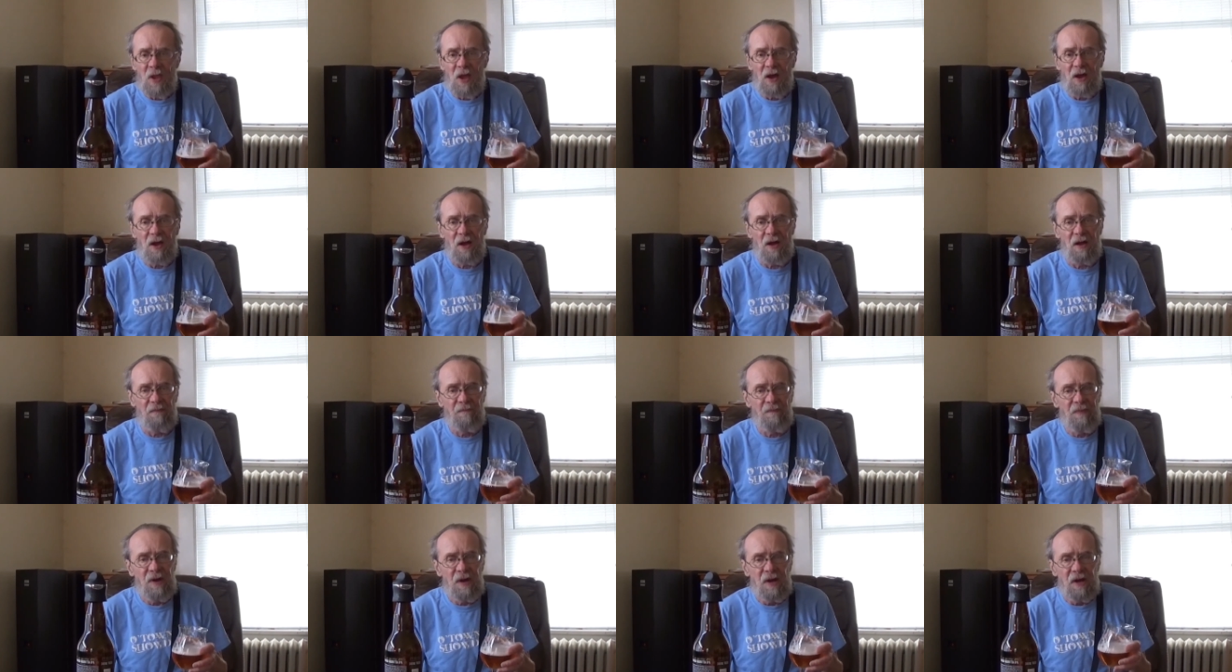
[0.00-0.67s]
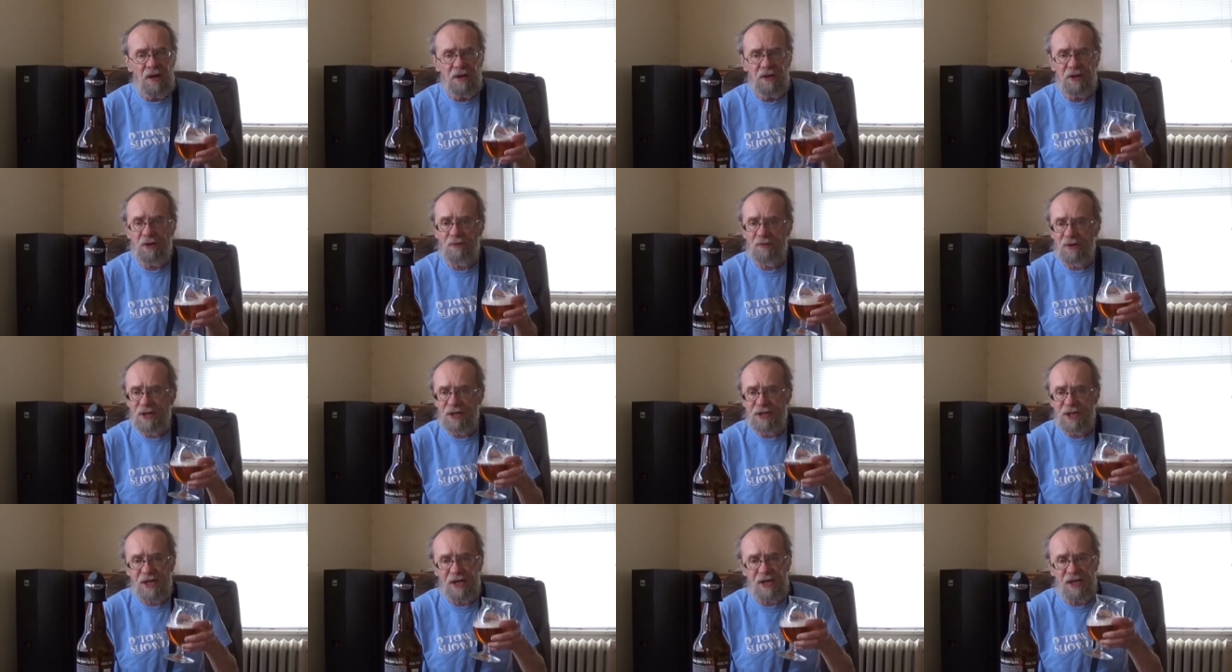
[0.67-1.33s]
Um, the
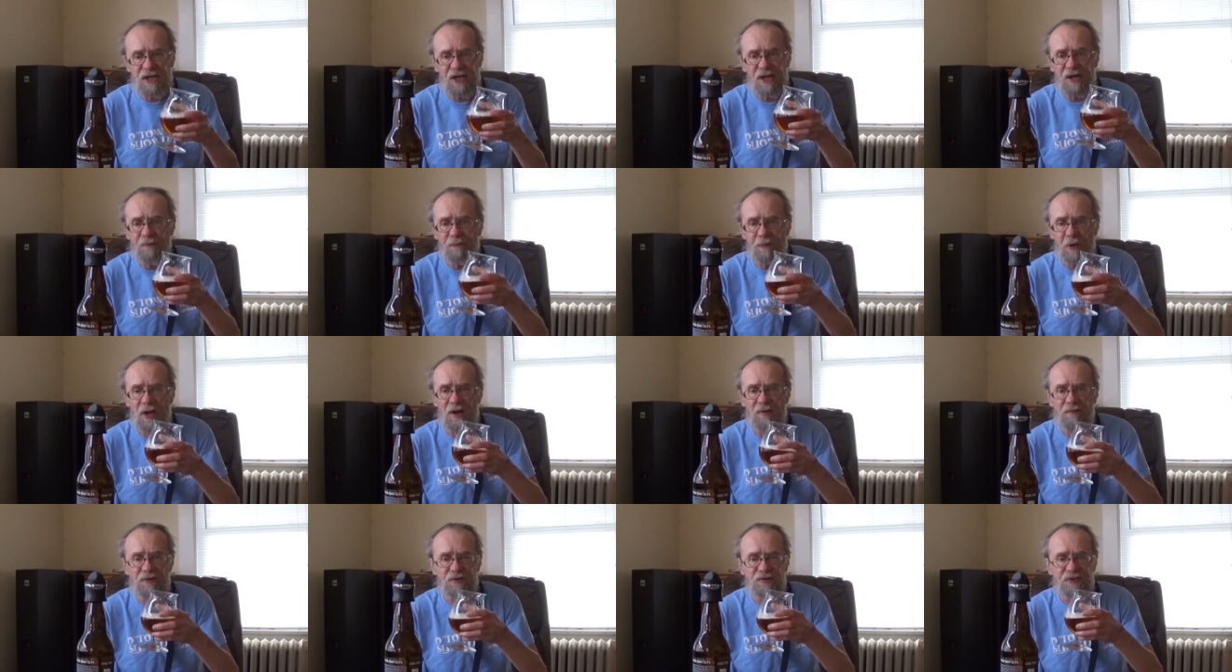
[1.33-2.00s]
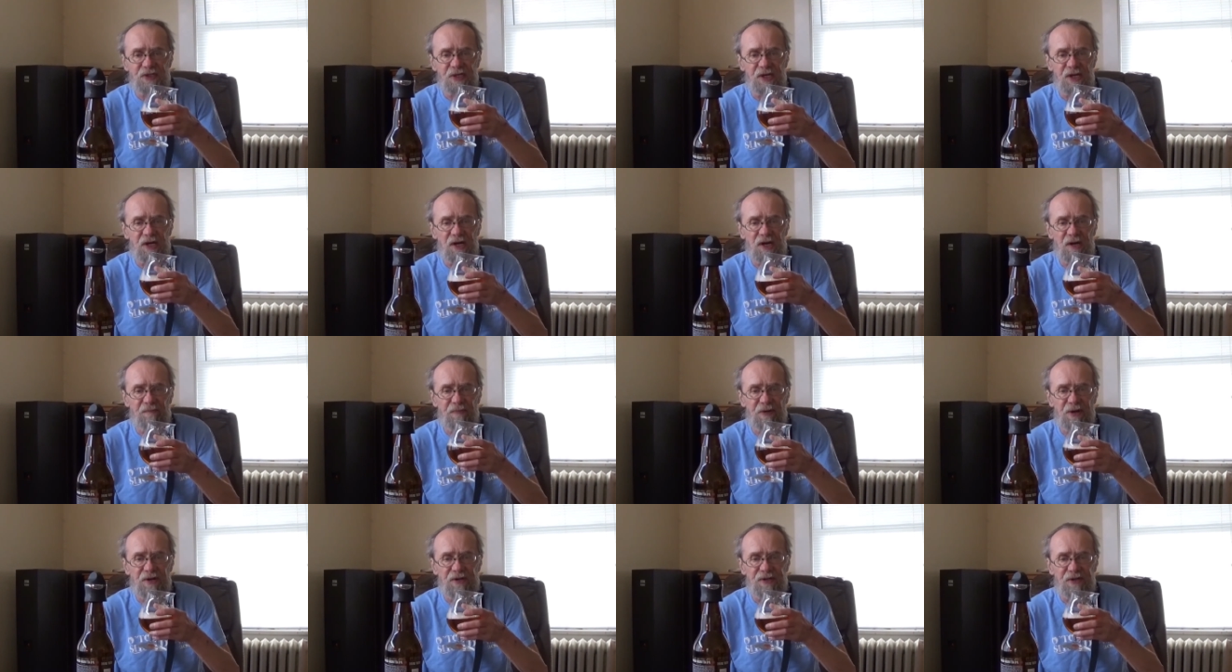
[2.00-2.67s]
green tea, tea flavor is there,
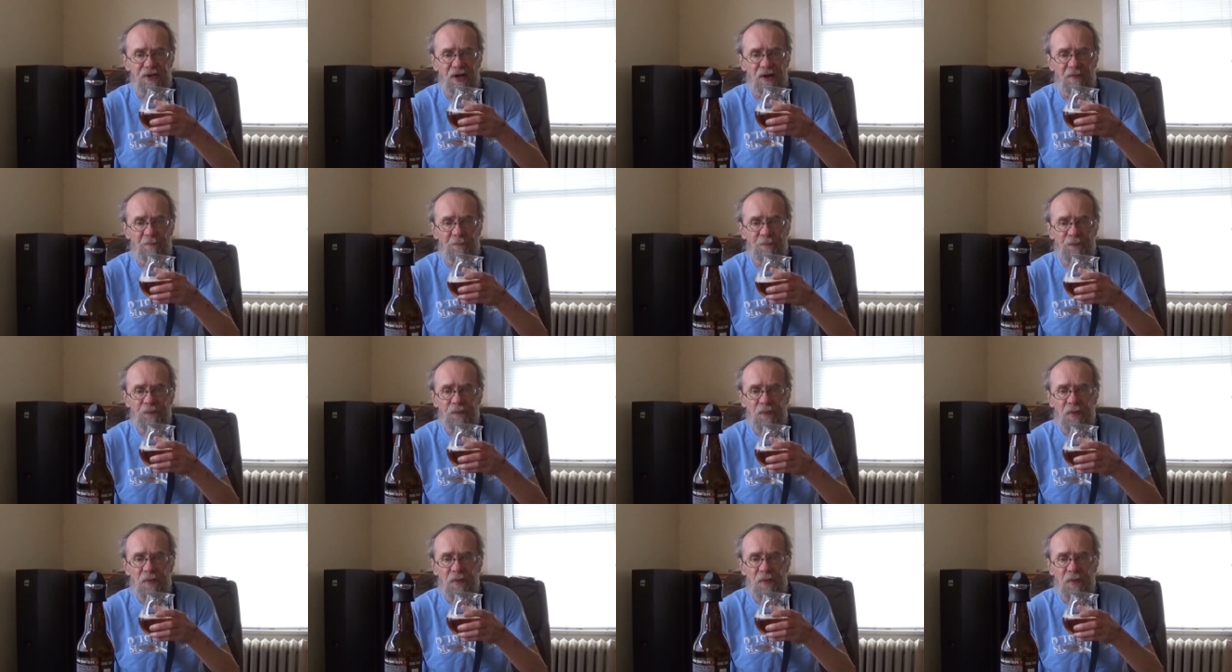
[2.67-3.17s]
but um,